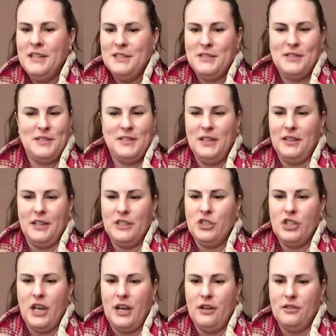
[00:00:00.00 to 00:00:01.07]
Silly
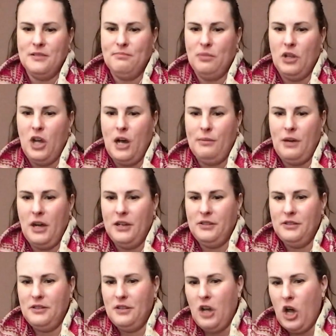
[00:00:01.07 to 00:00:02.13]
shadows blobbed
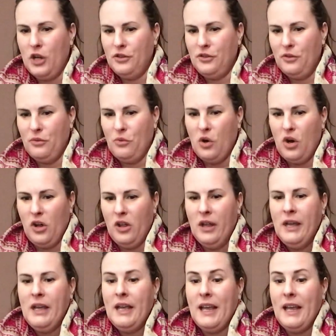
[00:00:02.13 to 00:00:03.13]
on onto the wall,